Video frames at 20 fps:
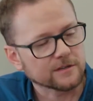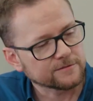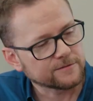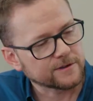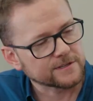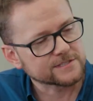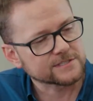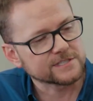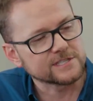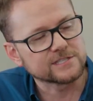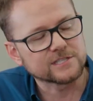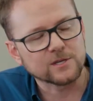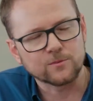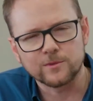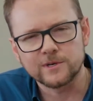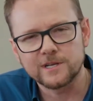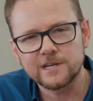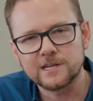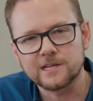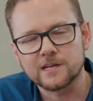If I see
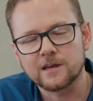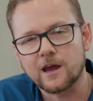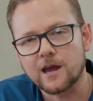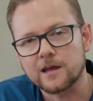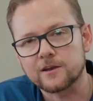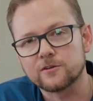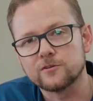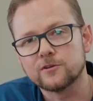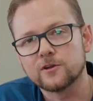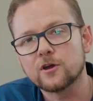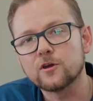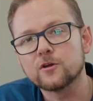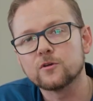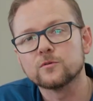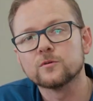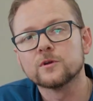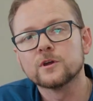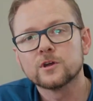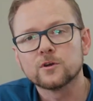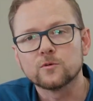someone eating, I don't know